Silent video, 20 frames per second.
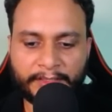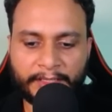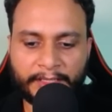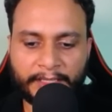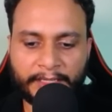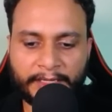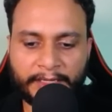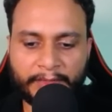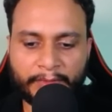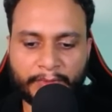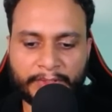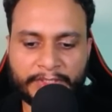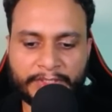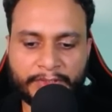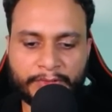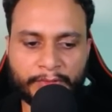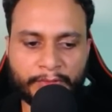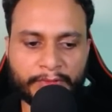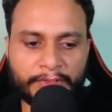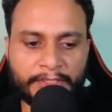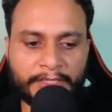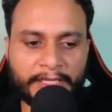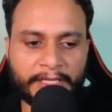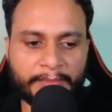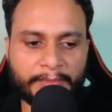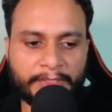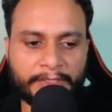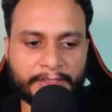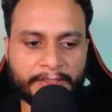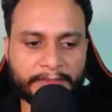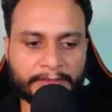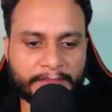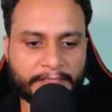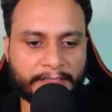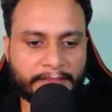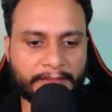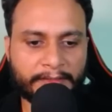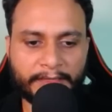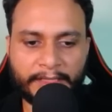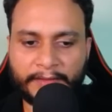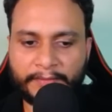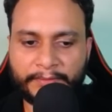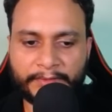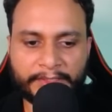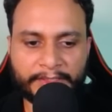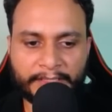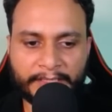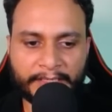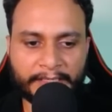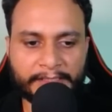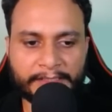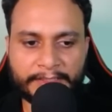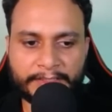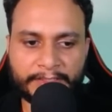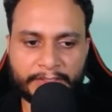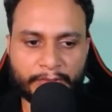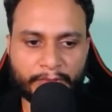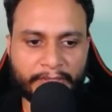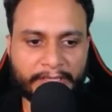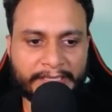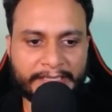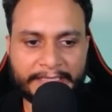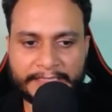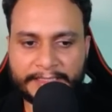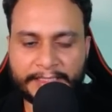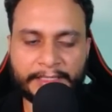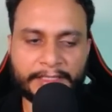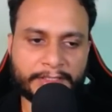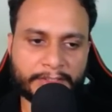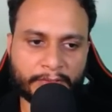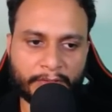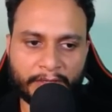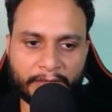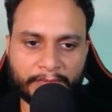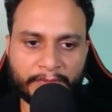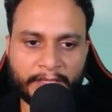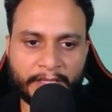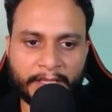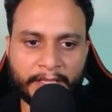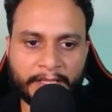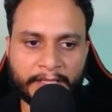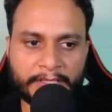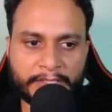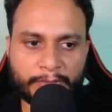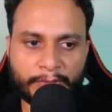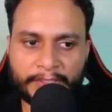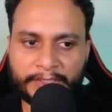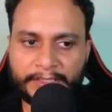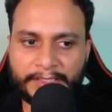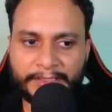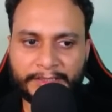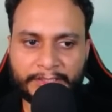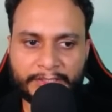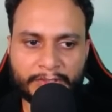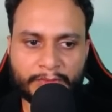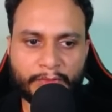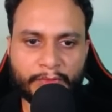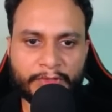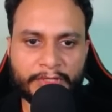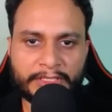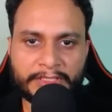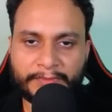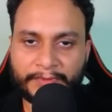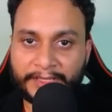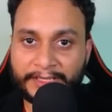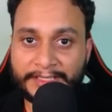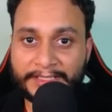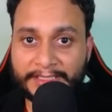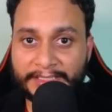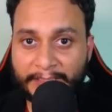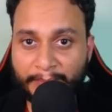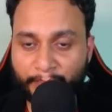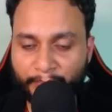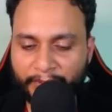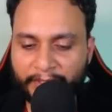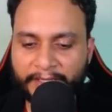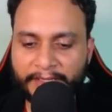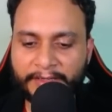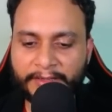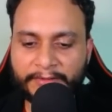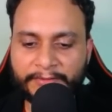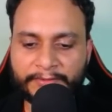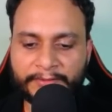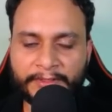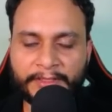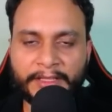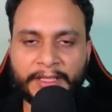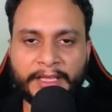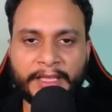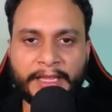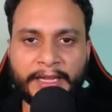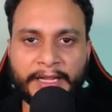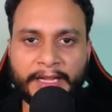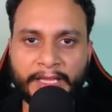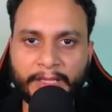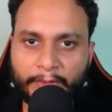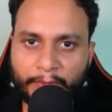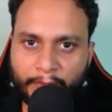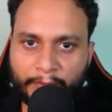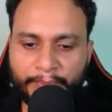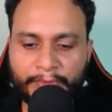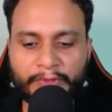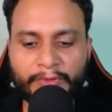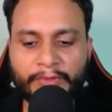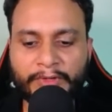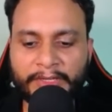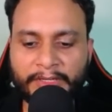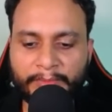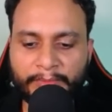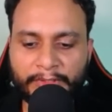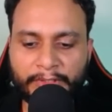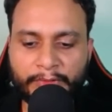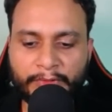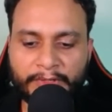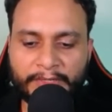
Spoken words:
And once you know the diameter, then everything else you can easily solve. So I think this code is very simple enough, and I hope you were able to